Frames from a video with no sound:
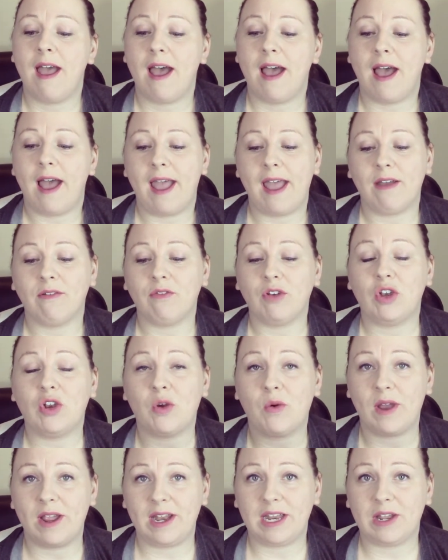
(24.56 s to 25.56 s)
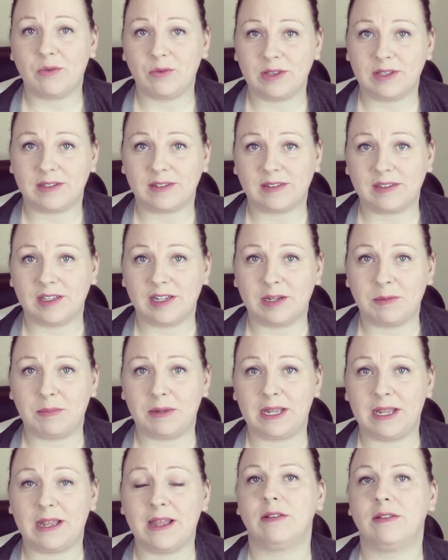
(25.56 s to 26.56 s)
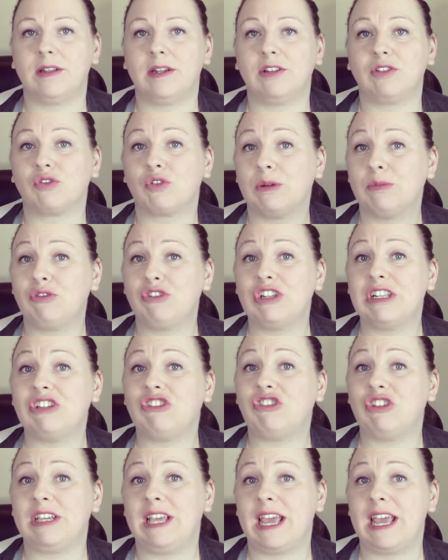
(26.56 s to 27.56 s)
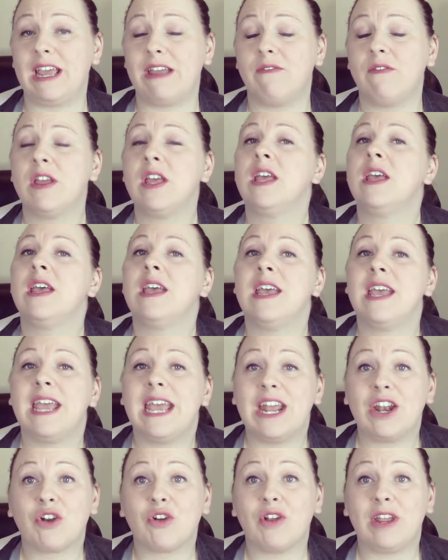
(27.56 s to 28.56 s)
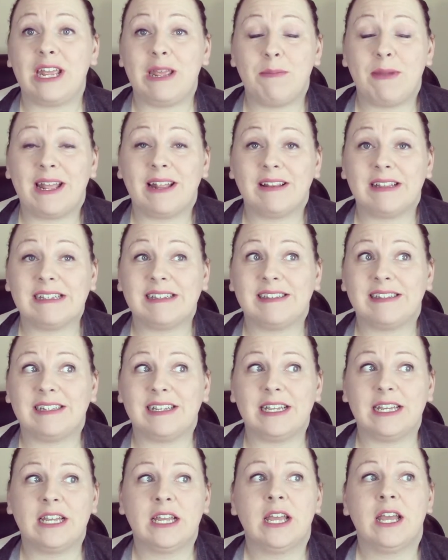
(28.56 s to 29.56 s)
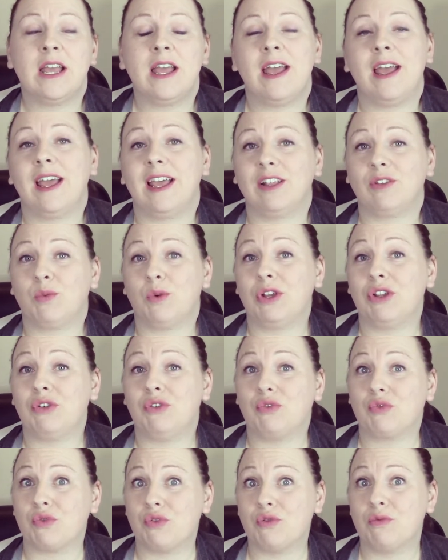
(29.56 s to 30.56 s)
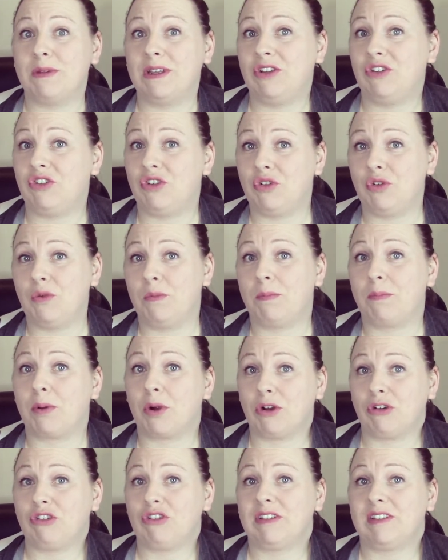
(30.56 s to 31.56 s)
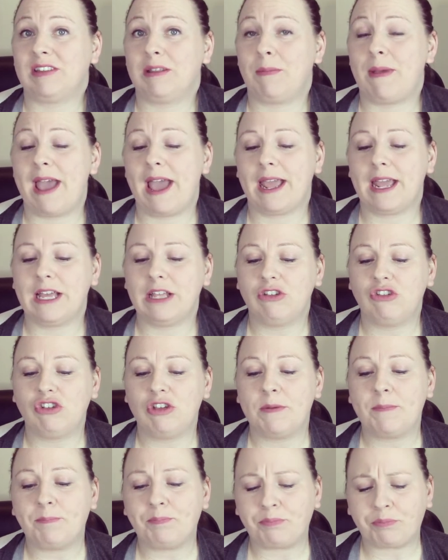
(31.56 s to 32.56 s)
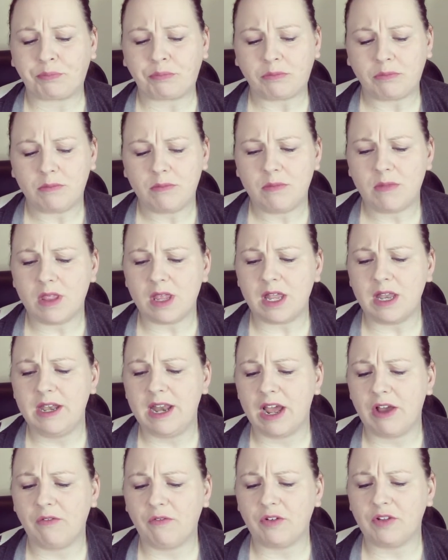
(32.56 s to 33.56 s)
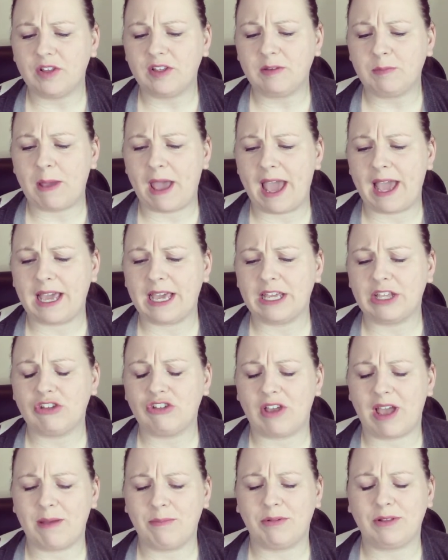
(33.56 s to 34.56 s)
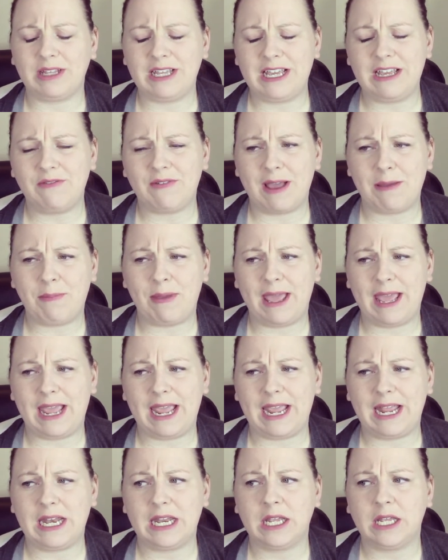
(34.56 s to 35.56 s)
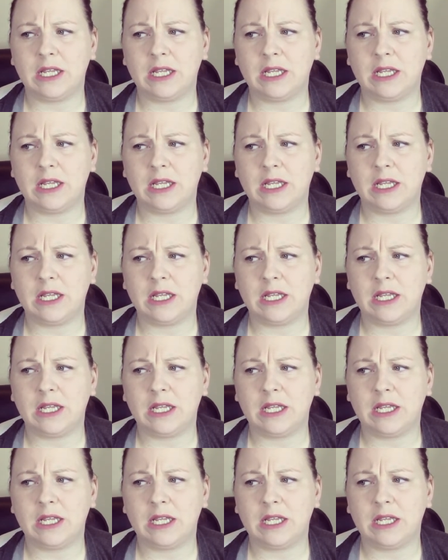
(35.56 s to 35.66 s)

I have no idea what this is going to be. The description that she gave in her eBay listing is what drew me to purchase the package. Now for this package, I believe I paid,